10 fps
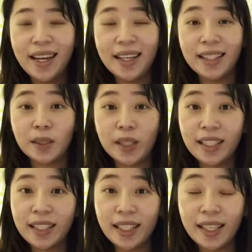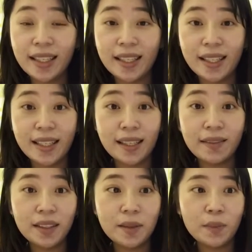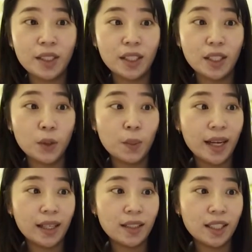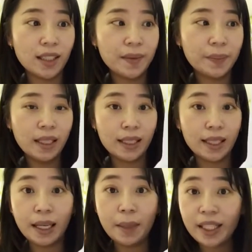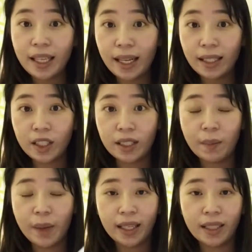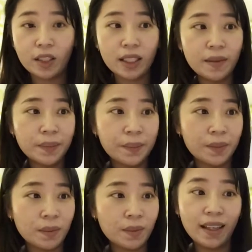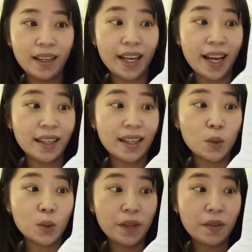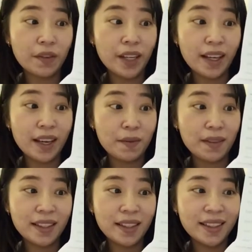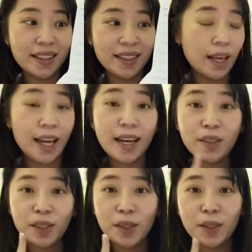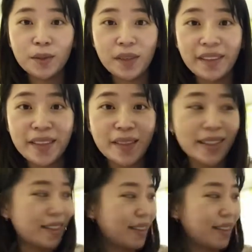the green tea seed serum, the new packaging, the limited edition packaging, and I got 3 free gifts and I'll show you very soon.